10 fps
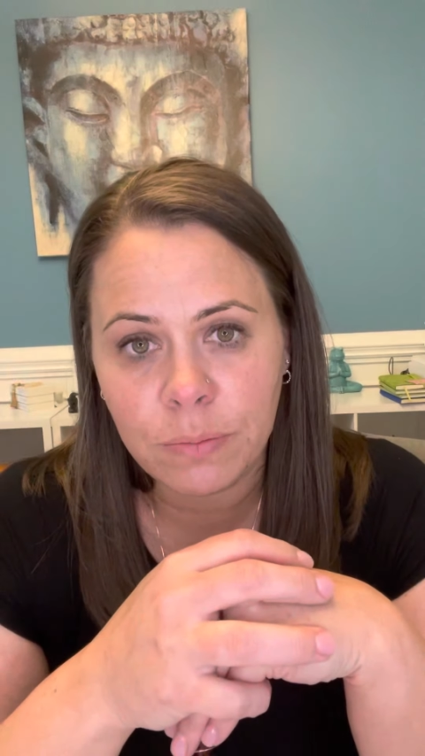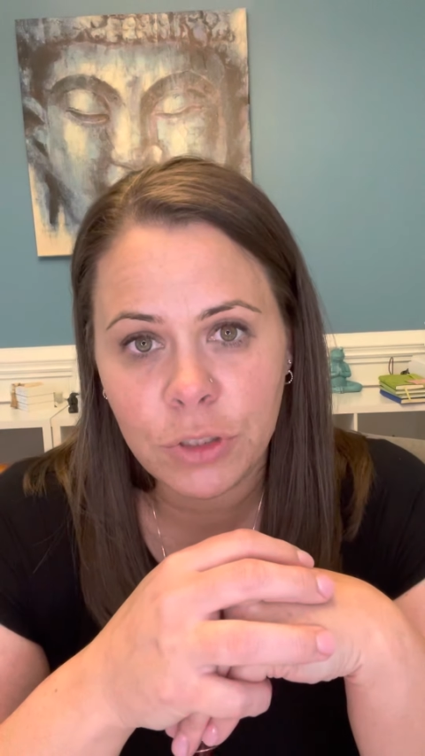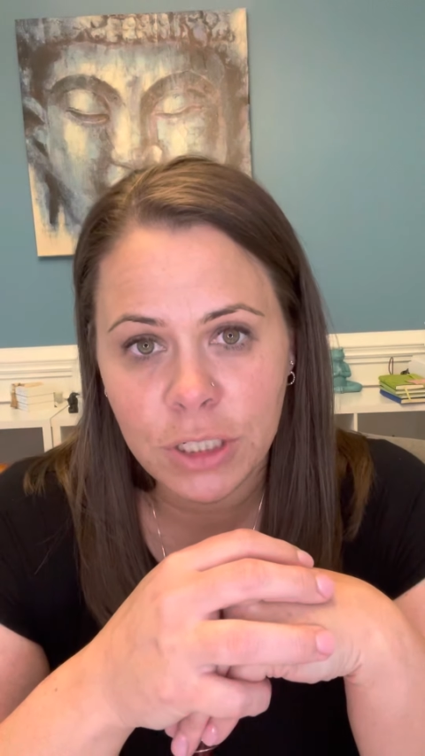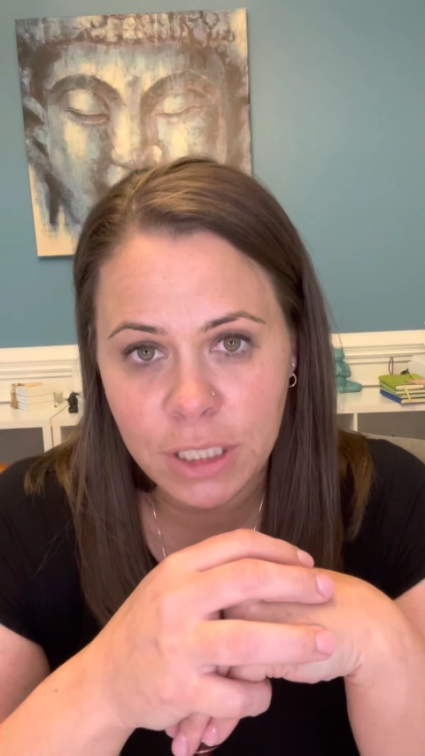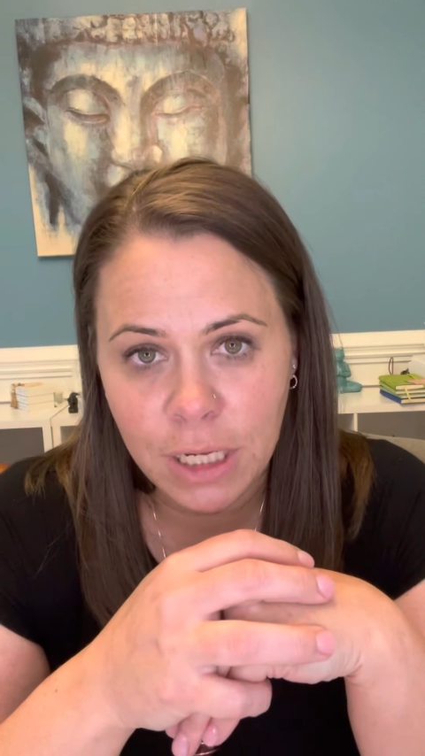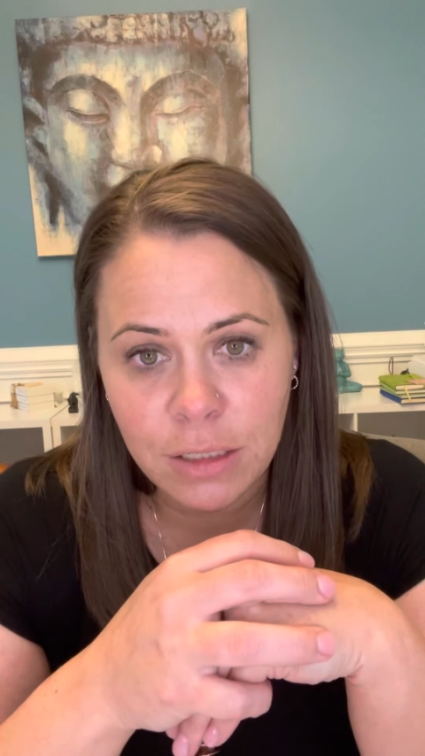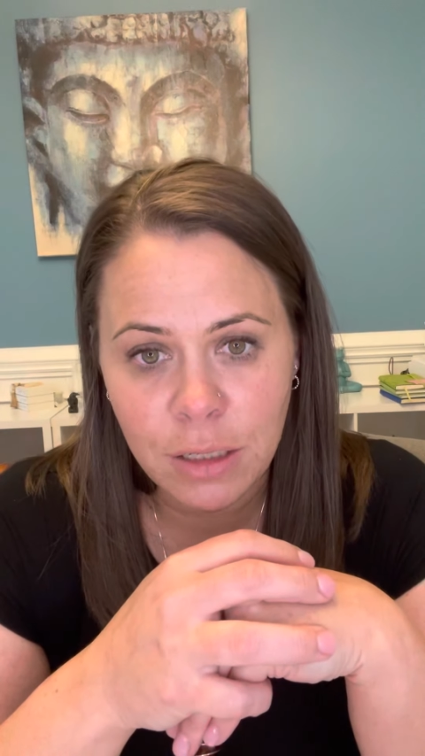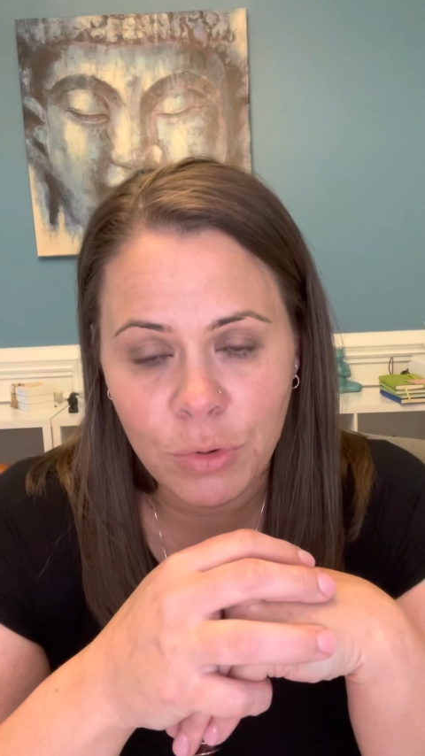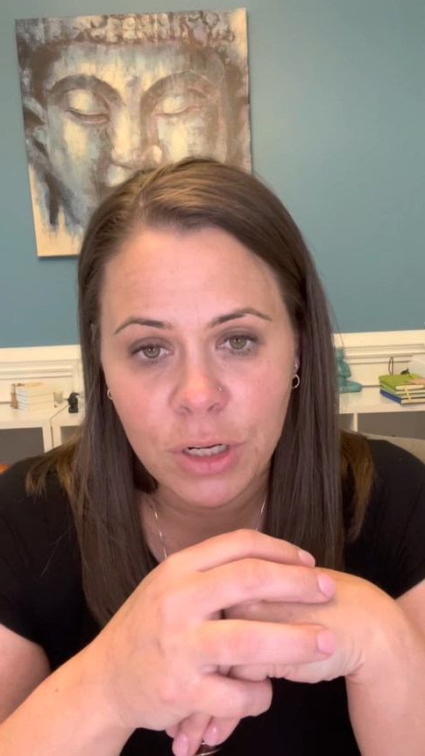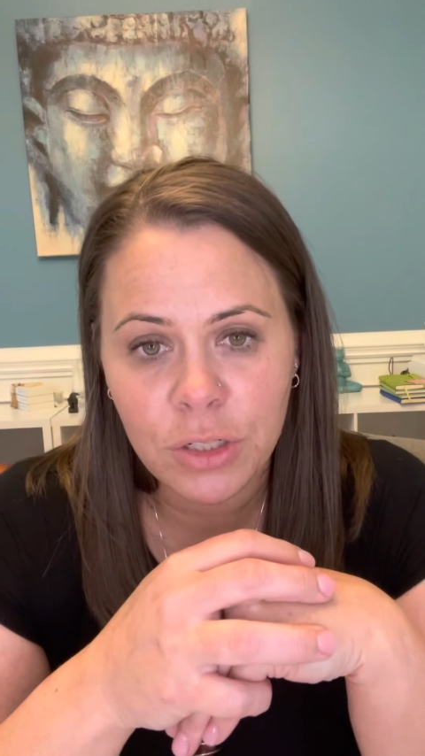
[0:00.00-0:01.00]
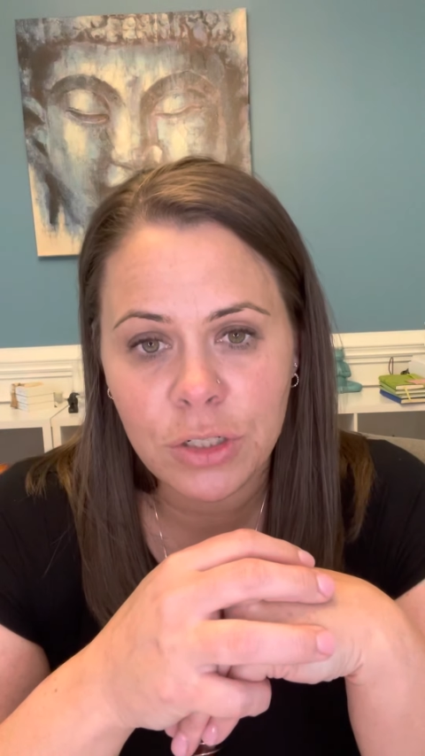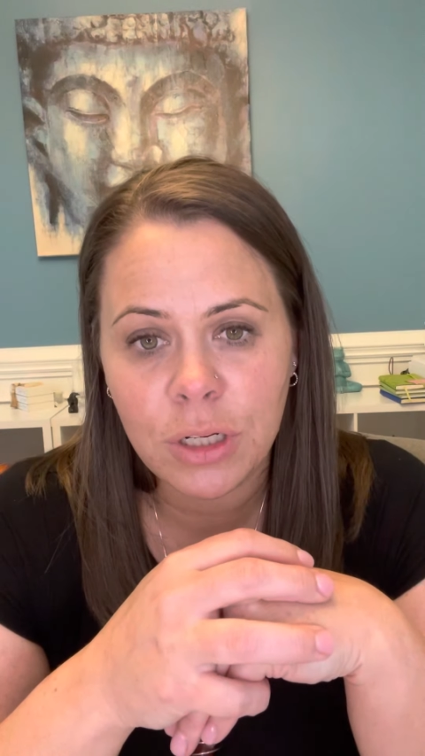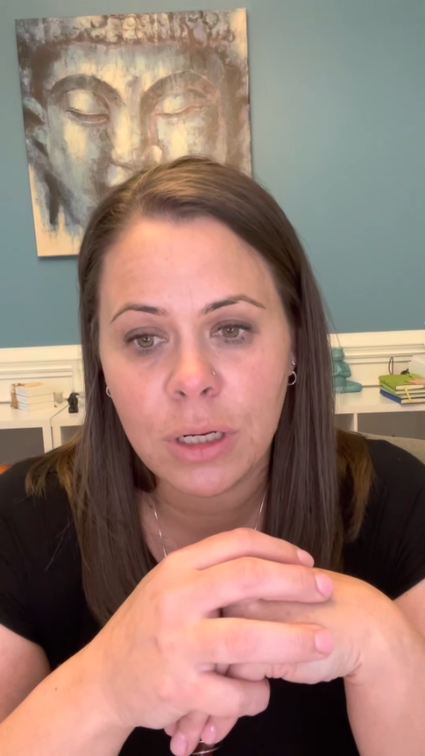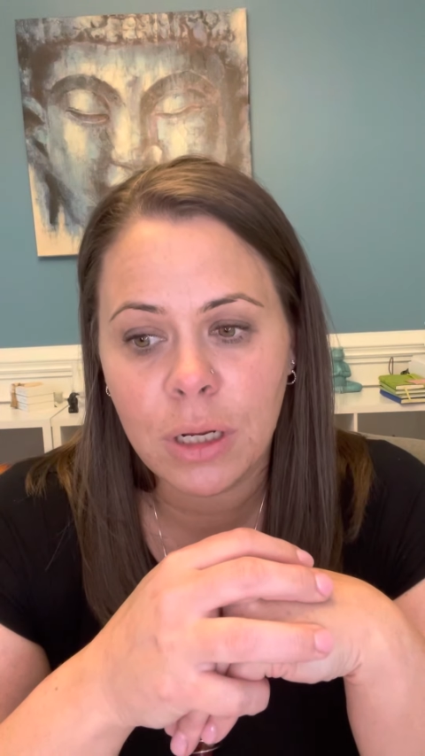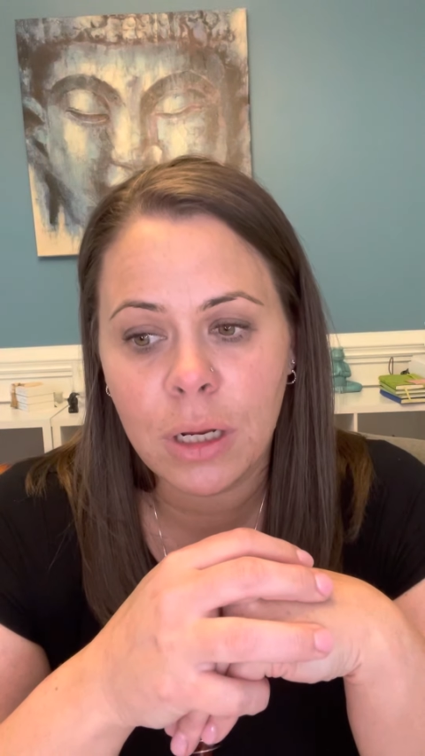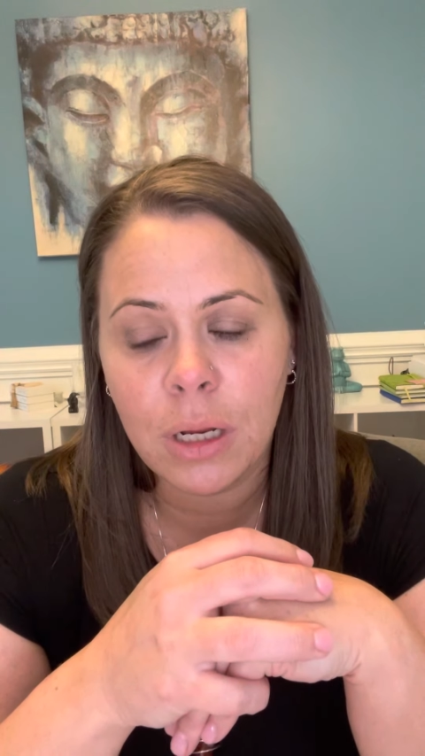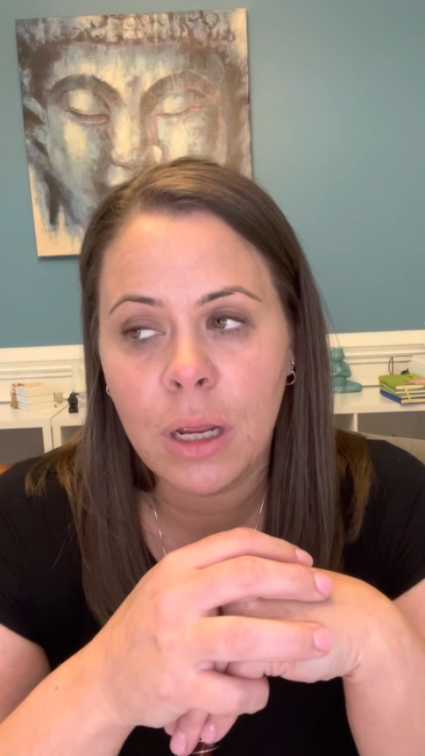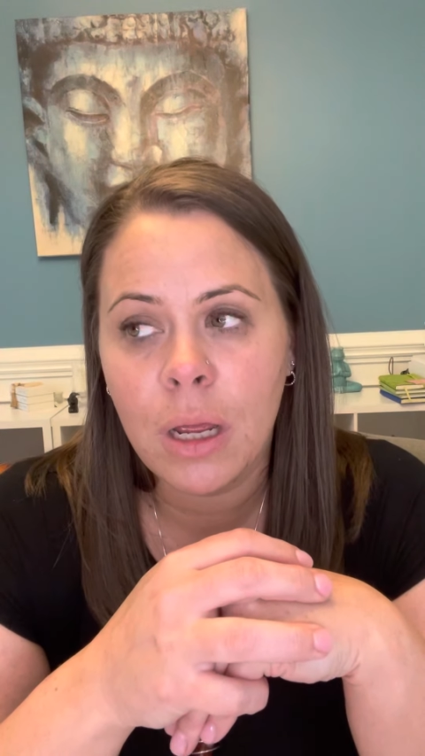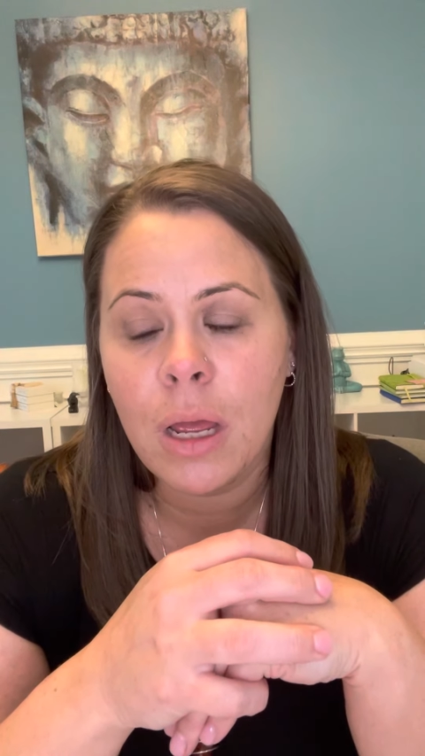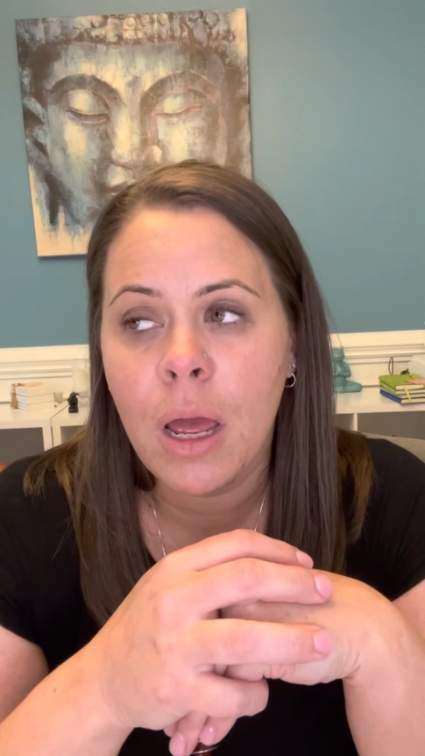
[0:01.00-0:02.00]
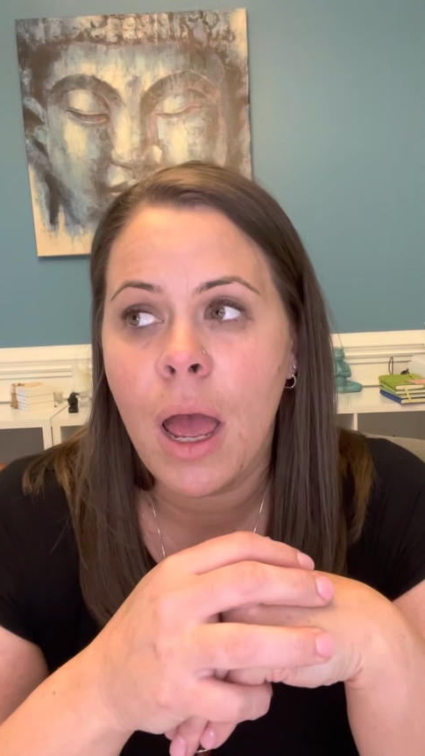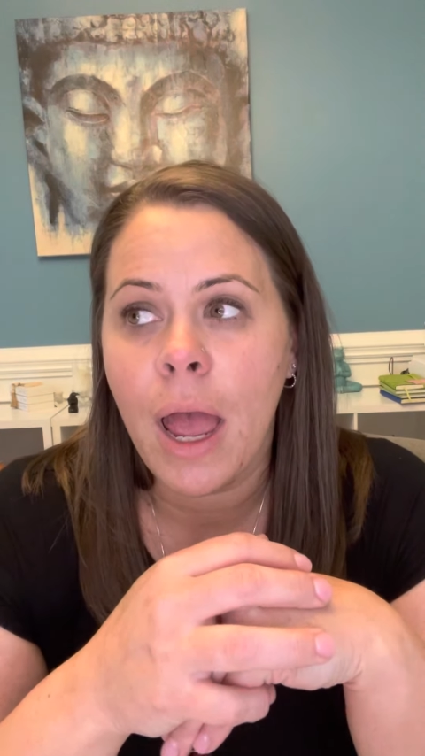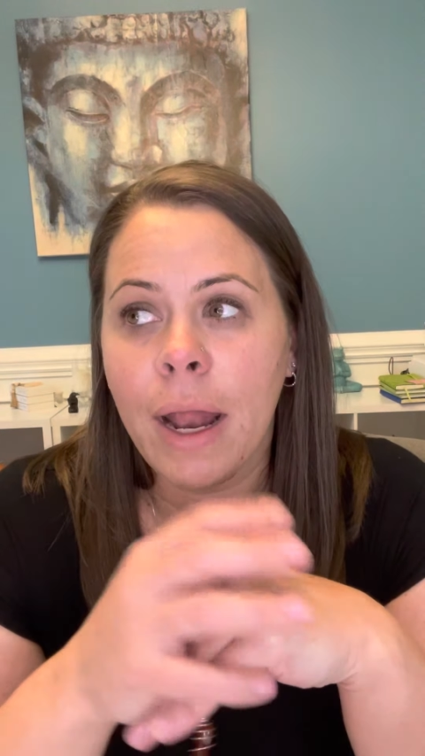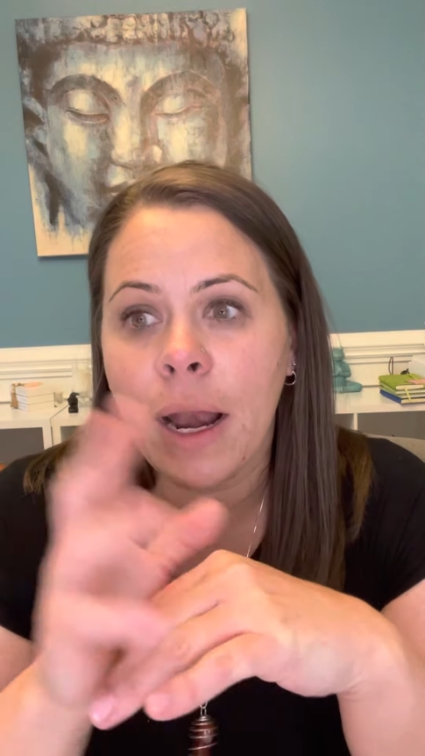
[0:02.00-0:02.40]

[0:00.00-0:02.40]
Just get to the bridge. And